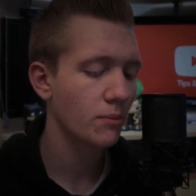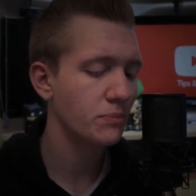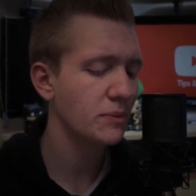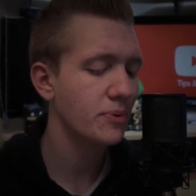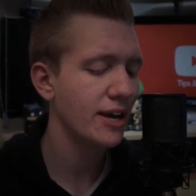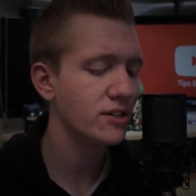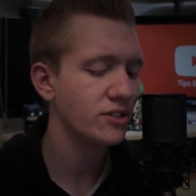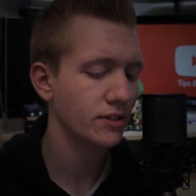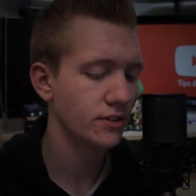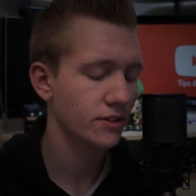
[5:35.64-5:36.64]
Be
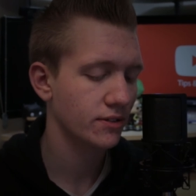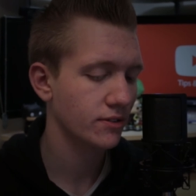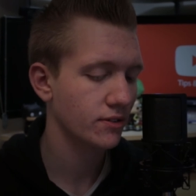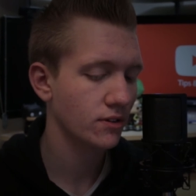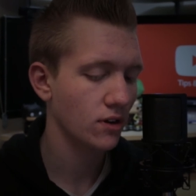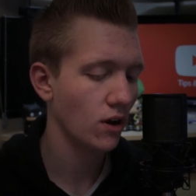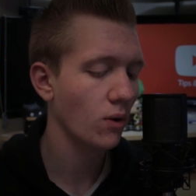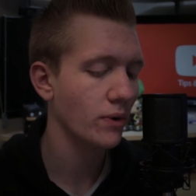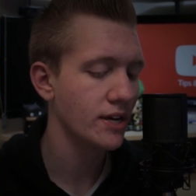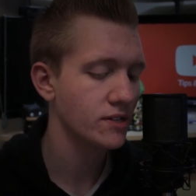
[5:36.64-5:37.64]
patient,
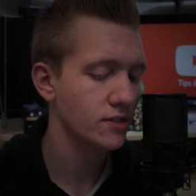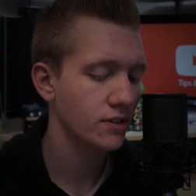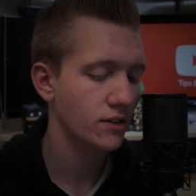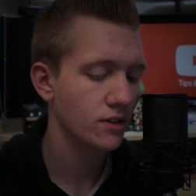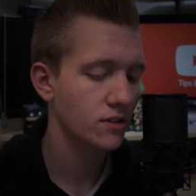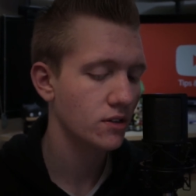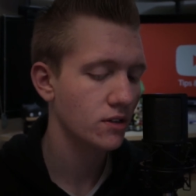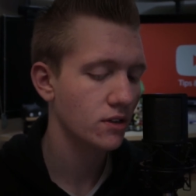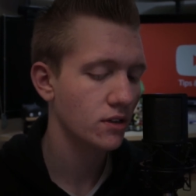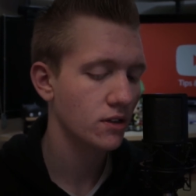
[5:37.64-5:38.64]
always.
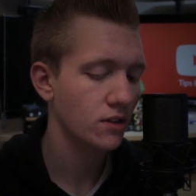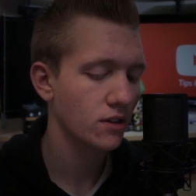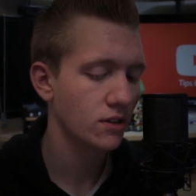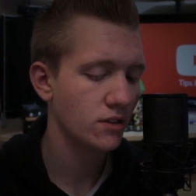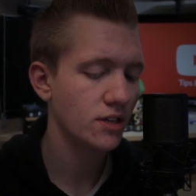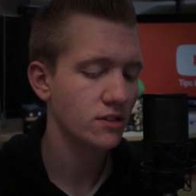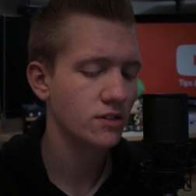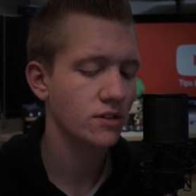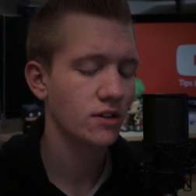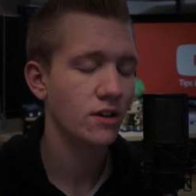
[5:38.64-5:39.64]

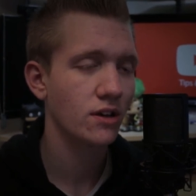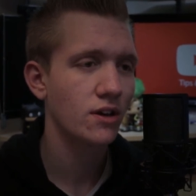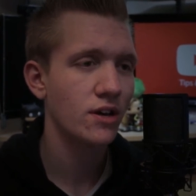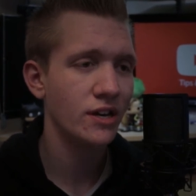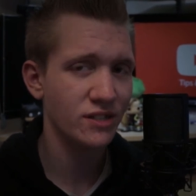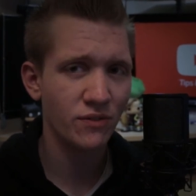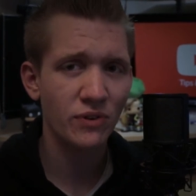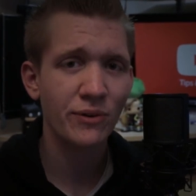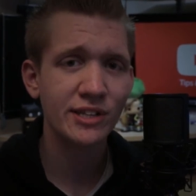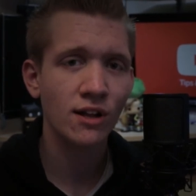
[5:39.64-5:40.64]
This is a
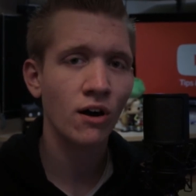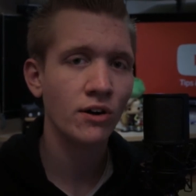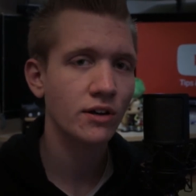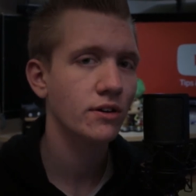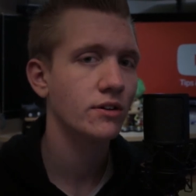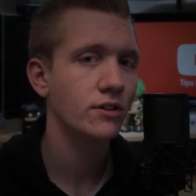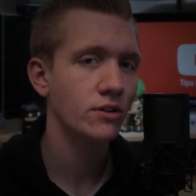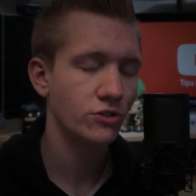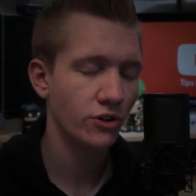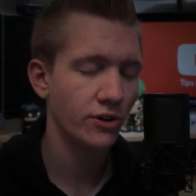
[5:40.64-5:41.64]
very long
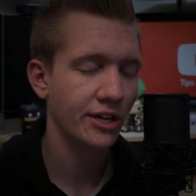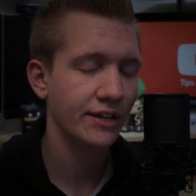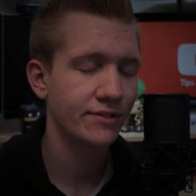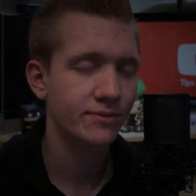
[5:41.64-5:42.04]
journey.